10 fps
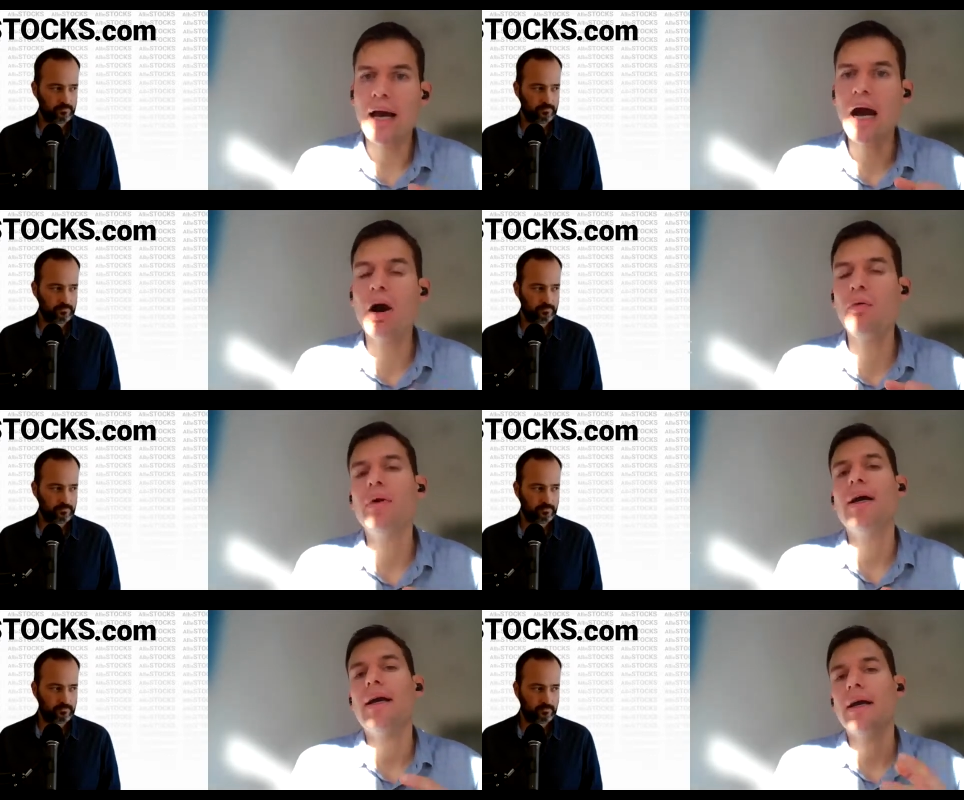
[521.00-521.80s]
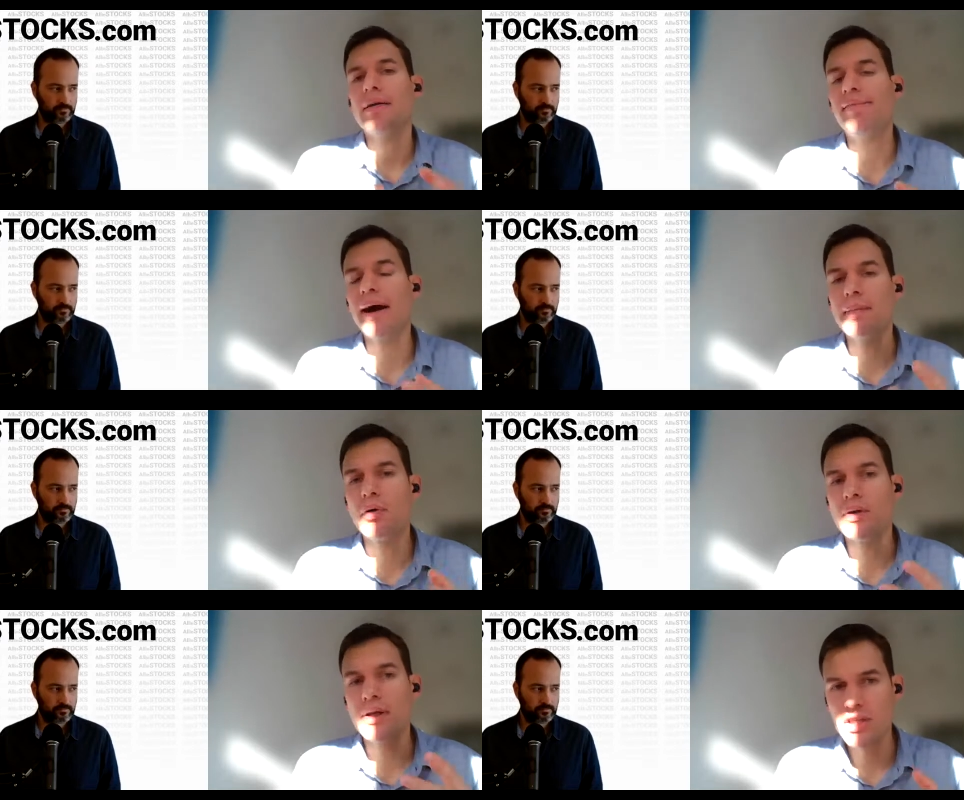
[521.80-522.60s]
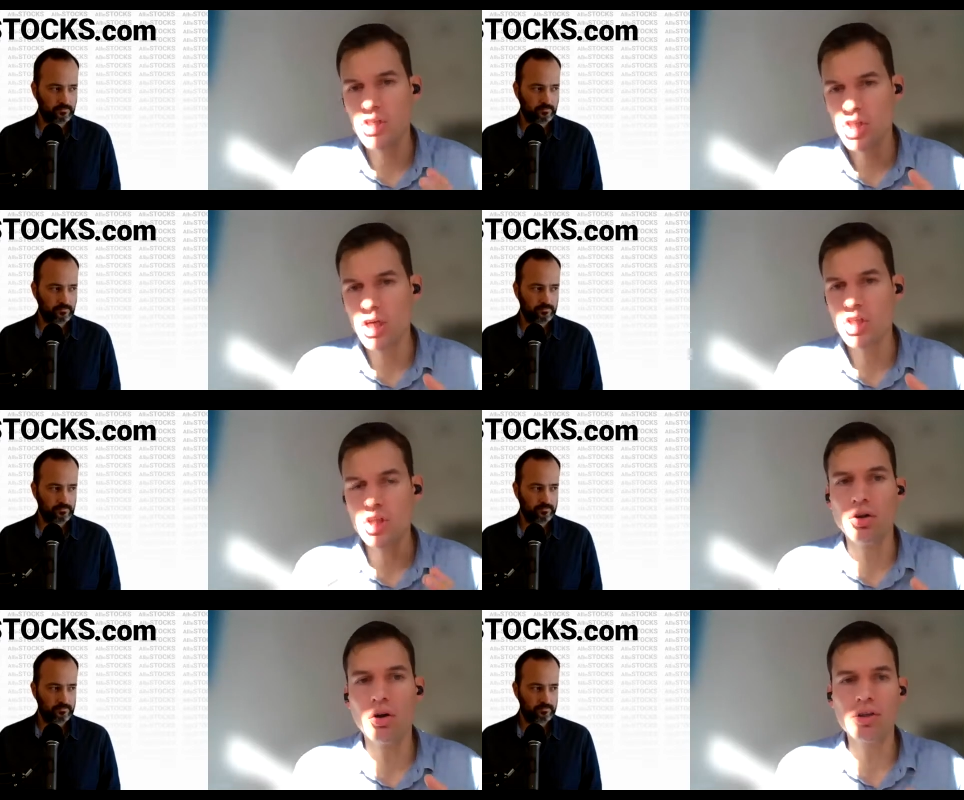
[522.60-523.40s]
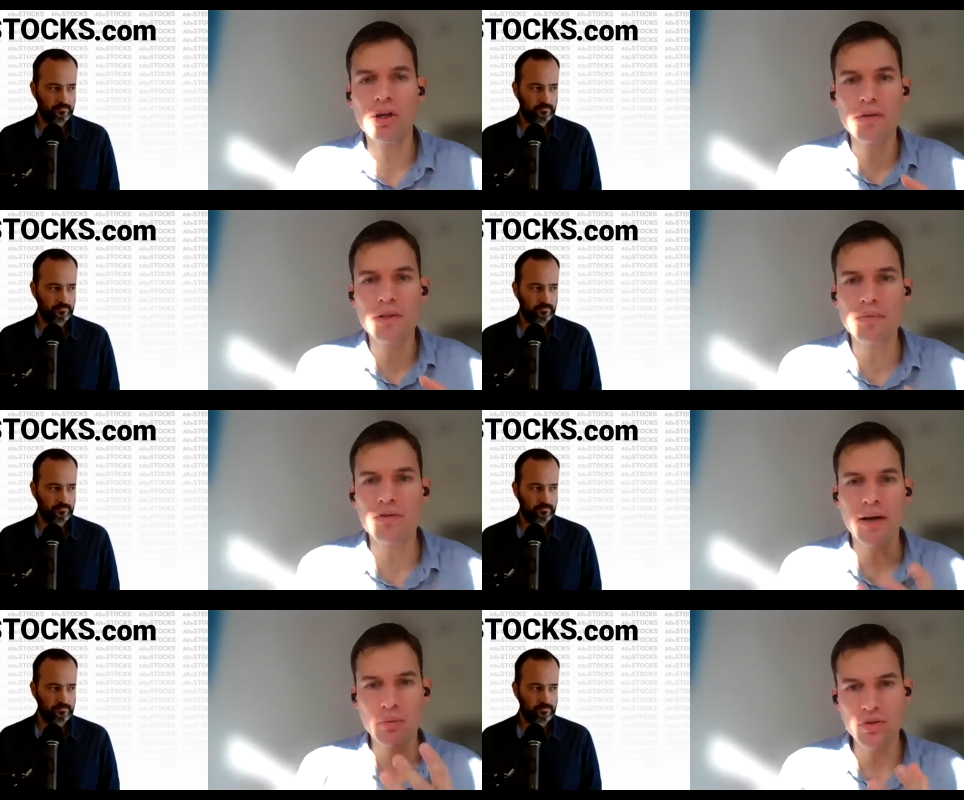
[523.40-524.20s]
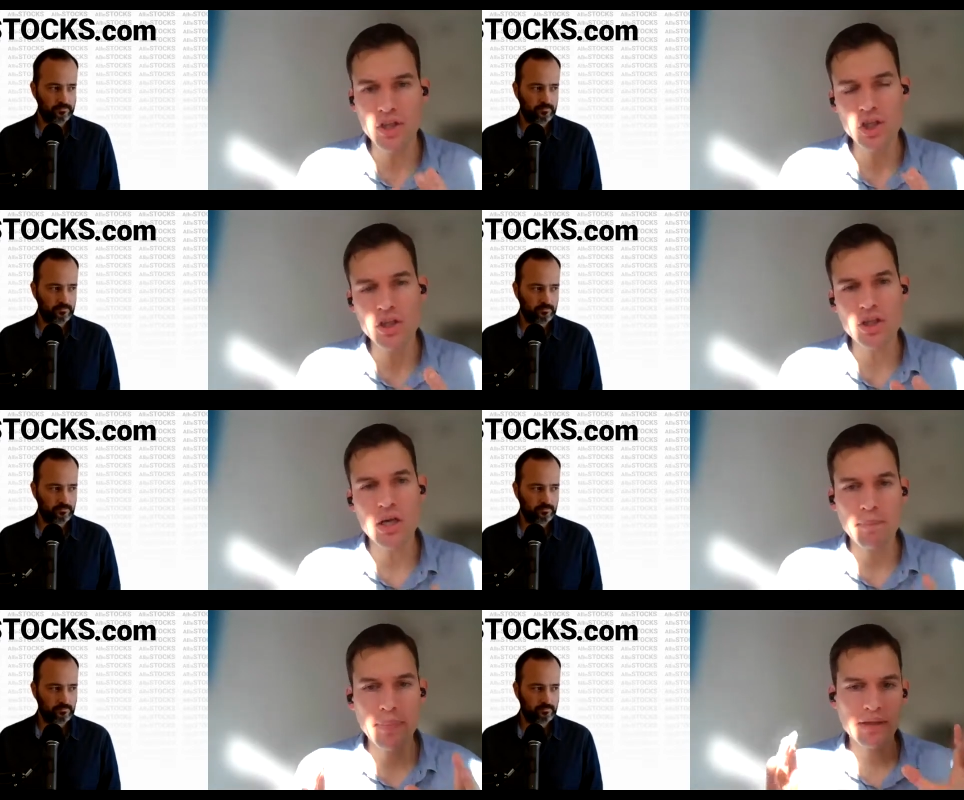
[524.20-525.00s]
Speaker 1: how viable is a strategy long term in terms of acquisitions,